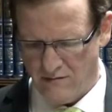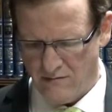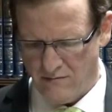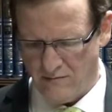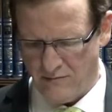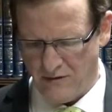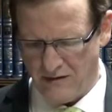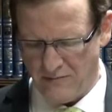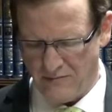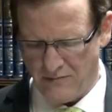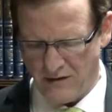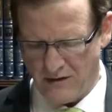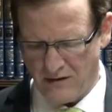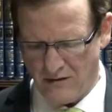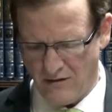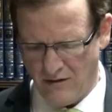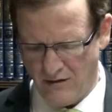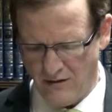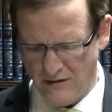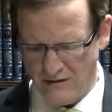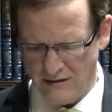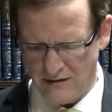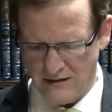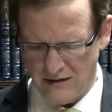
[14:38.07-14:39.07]
But
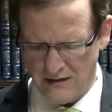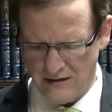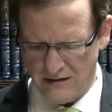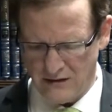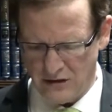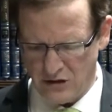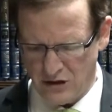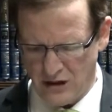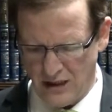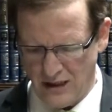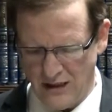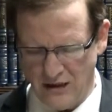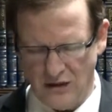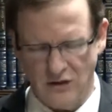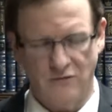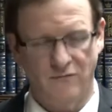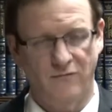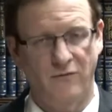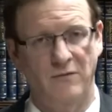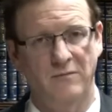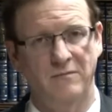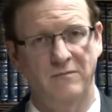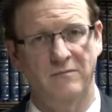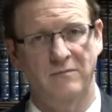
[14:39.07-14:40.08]
because it changed
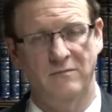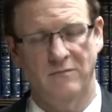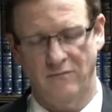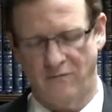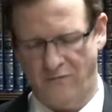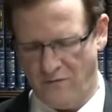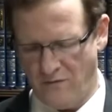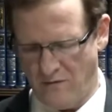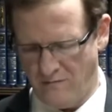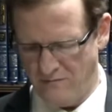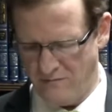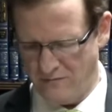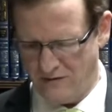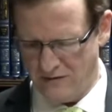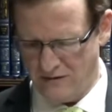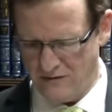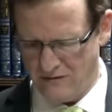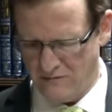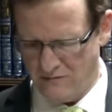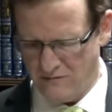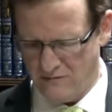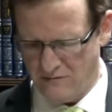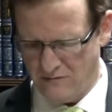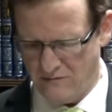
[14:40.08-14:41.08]
from from
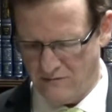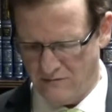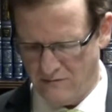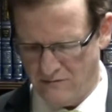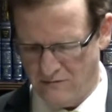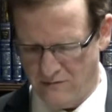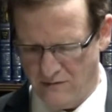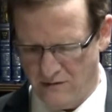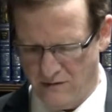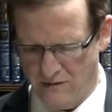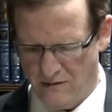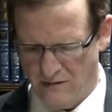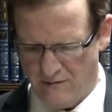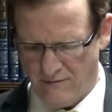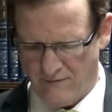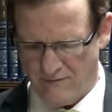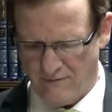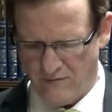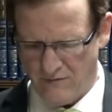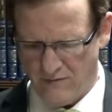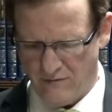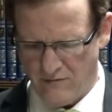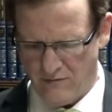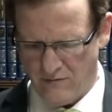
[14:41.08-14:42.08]

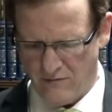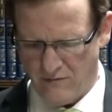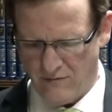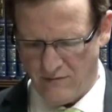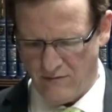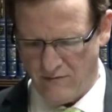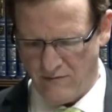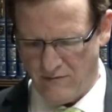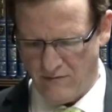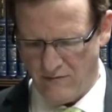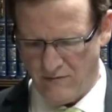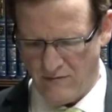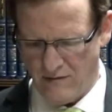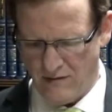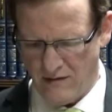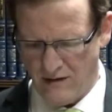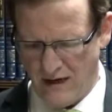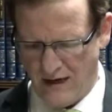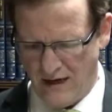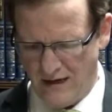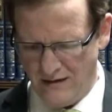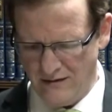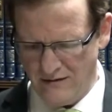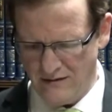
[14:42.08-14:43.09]
uh, in the
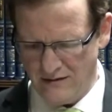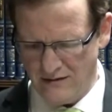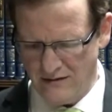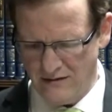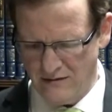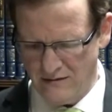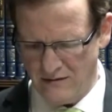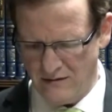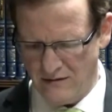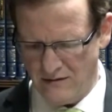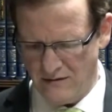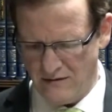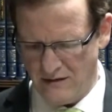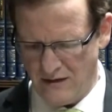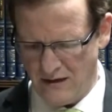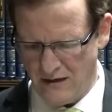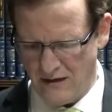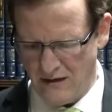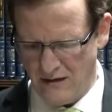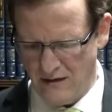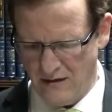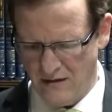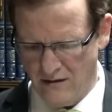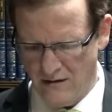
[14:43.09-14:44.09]

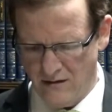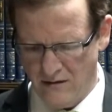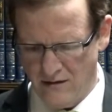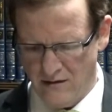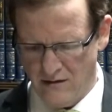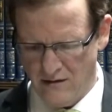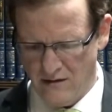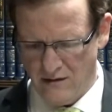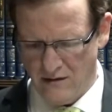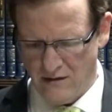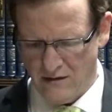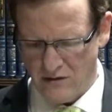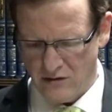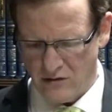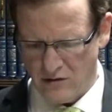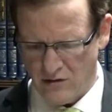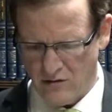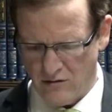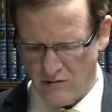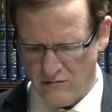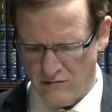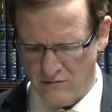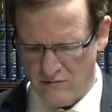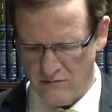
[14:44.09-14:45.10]
uncertainty,
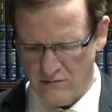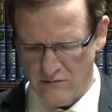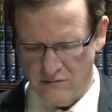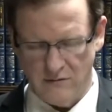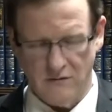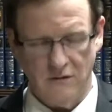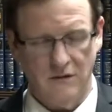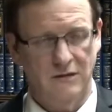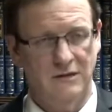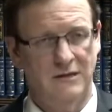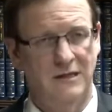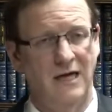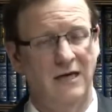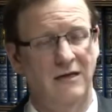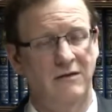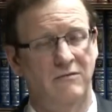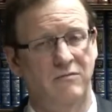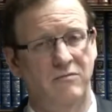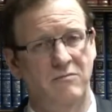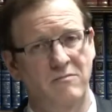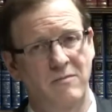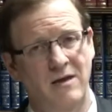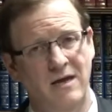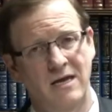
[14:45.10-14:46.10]
so is that
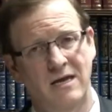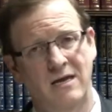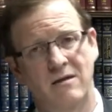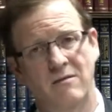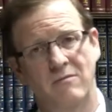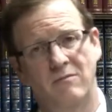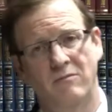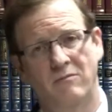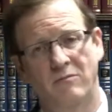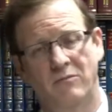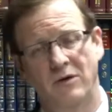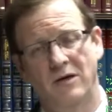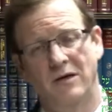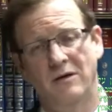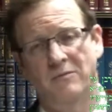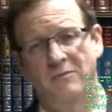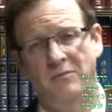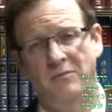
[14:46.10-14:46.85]
make him bring